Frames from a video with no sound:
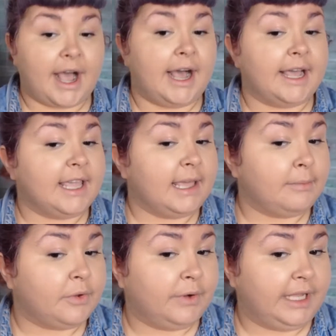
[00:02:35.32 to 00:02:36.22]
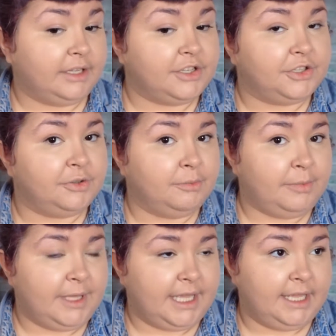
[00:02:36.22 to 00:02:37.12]
I am going to
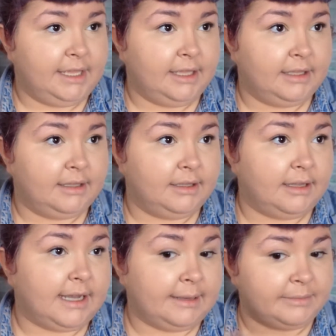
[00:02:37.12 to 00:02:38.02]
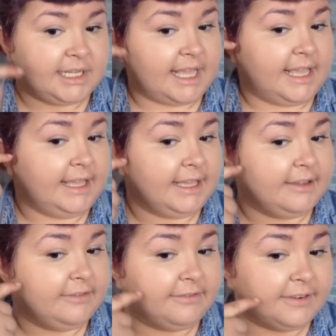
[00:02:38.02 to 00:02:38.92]
be taking
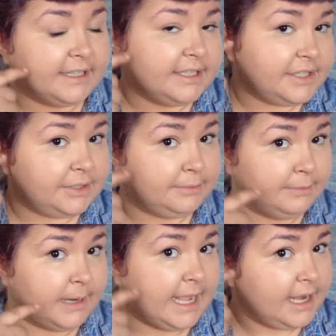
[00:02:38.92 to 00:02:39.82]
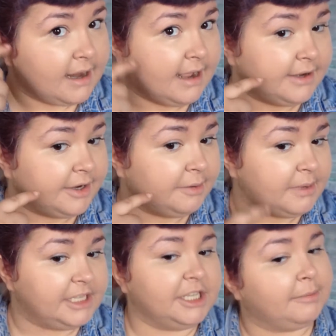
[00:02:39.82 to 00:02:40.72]
it first right under
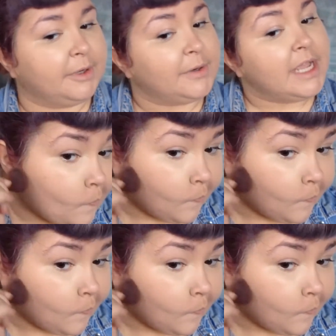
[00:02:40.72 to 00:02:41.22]
my cheekbone.